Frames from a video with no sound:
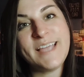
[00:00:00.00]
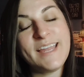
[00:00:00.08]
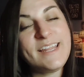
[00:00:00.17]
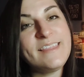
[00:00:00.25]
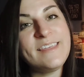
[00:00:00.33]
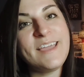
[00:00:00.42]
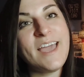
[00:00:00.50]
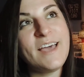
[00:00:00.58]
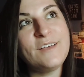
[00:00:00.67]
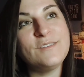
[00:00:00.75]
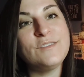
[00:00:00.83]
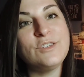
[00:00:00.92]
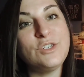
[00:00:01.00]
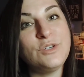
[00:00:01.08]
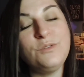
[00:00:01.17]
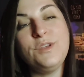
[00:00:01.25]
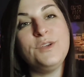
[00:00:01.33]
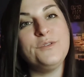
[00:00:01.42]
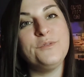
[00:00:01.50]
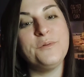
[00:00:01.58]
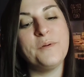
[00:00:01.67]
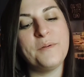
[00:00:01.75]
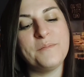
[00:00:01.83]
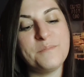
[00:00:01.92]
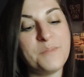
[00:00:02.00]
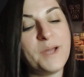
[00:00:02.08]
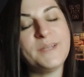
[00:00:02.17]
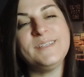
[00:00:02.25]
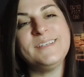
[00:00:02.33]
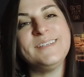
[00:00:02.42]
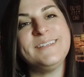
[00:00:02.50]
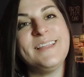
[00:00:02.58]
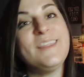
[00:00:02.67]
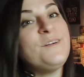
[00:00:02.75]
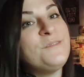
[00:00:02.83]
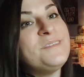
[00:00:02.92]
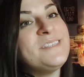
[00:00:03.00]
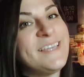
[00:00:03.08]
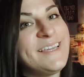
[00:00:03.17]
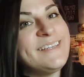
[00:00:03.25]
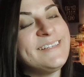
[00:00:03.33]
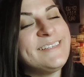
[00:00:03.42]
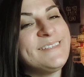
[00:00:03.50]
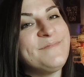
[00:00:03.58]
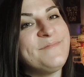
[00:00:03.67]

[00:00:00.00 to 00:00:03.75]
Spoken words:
anything else to you but those things.